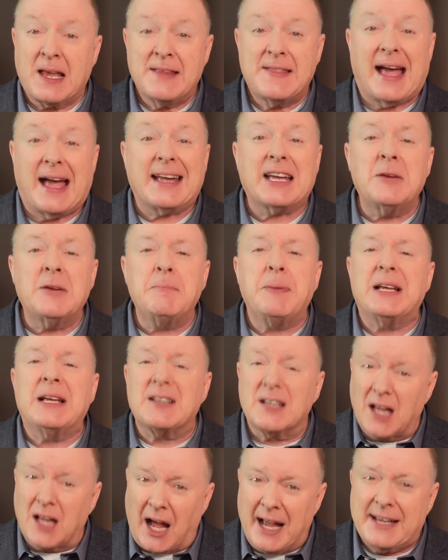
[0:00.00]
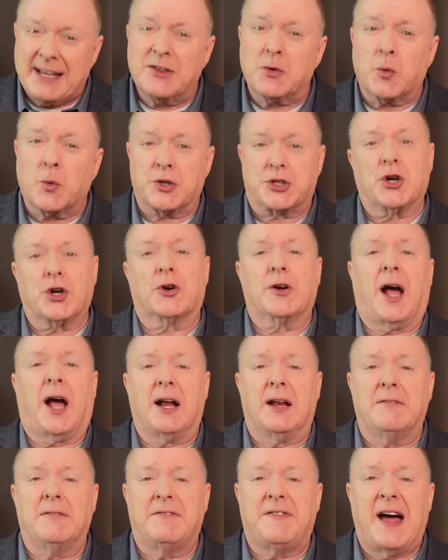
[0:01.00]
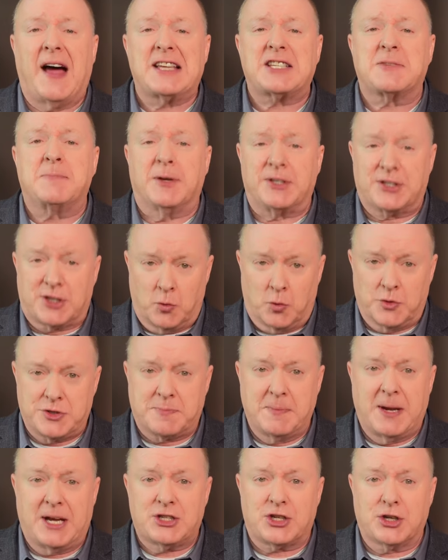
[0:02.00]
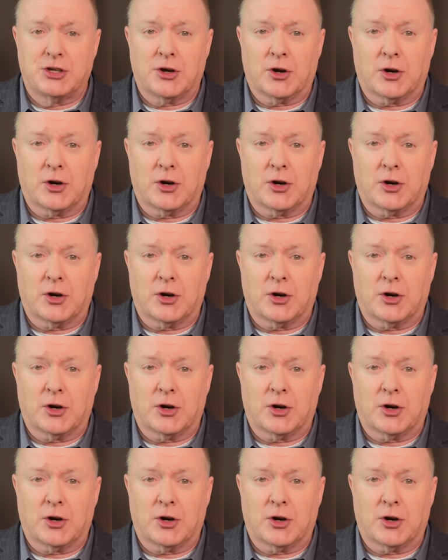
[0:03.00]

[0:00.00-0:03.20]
That can be like the return on investment that was mentioned